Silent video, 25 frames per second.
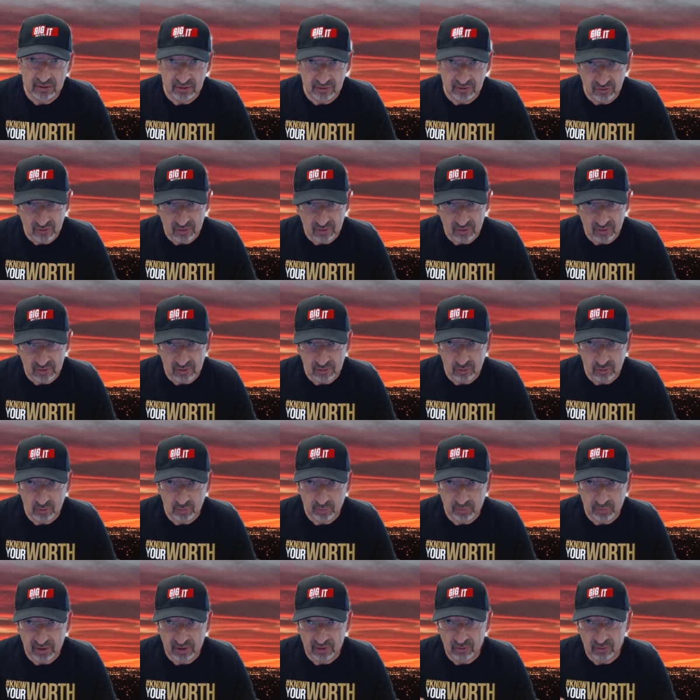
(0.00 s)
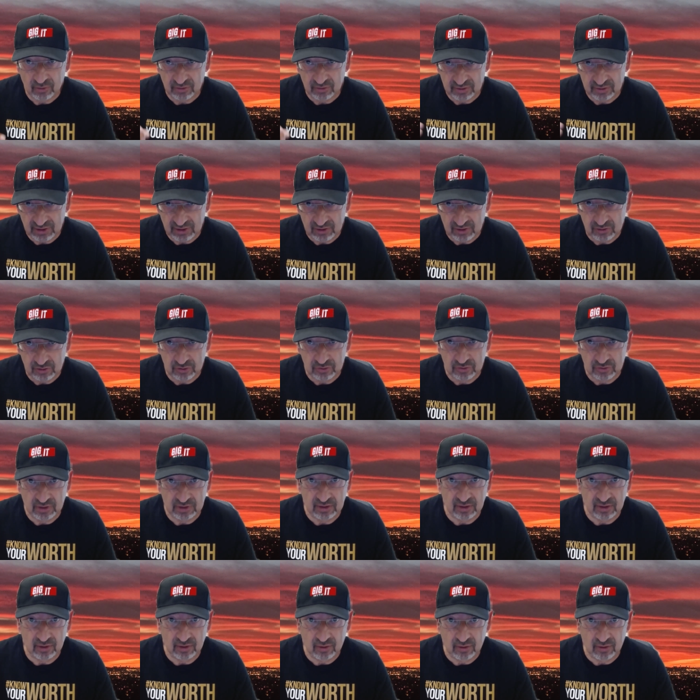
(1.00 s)
it's called a coupon, or the interest
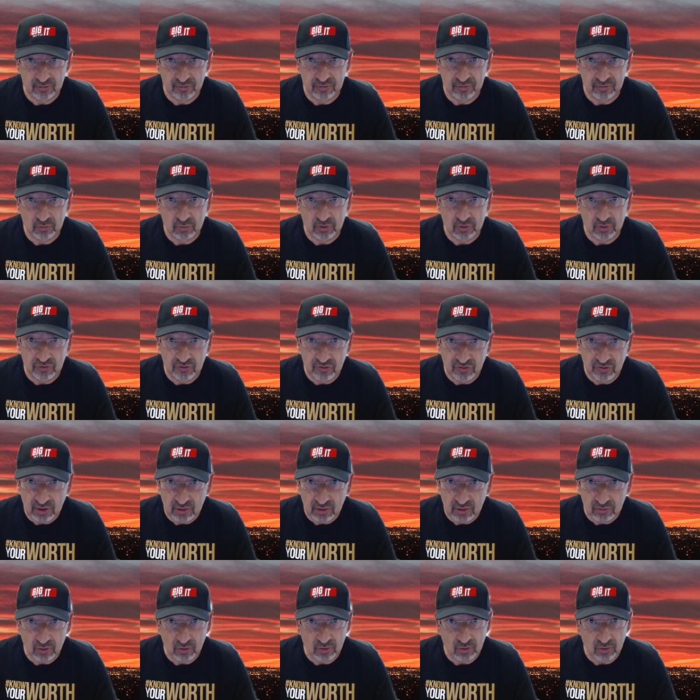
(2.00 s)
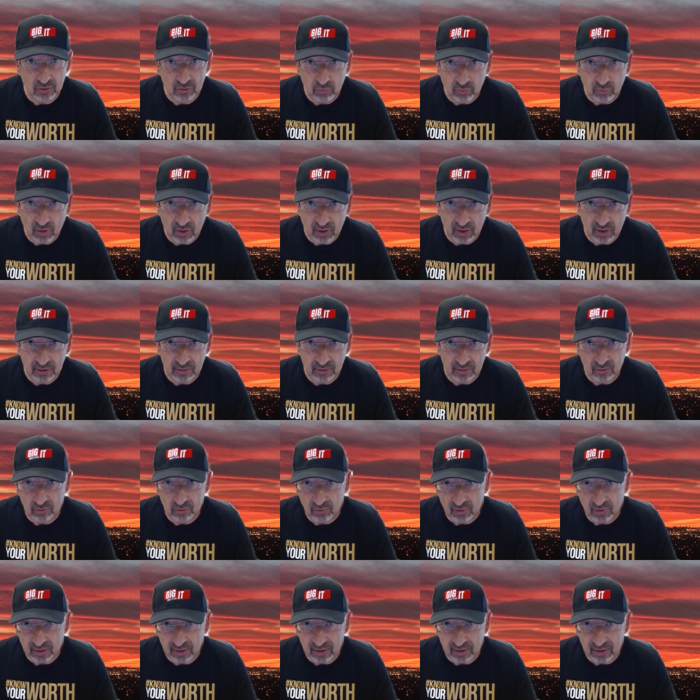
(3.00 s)
rate they offer was 0 or 1 or
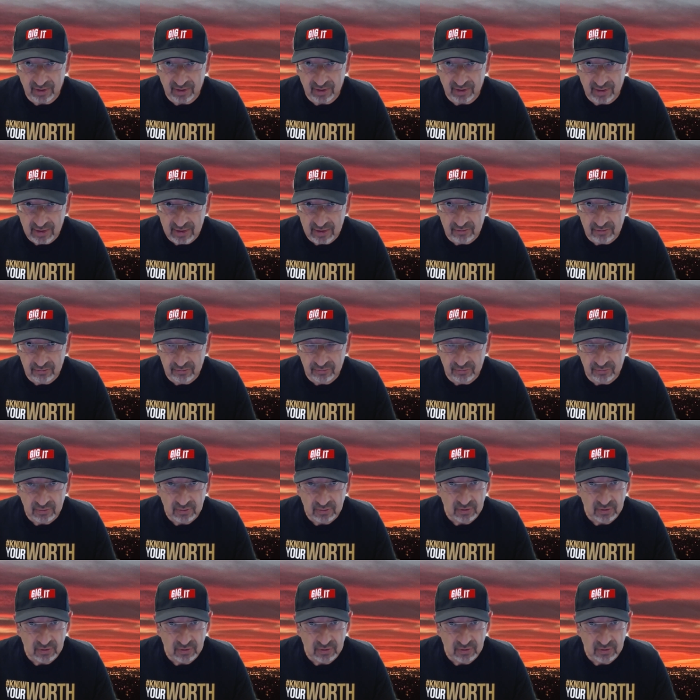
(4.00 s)
1.5,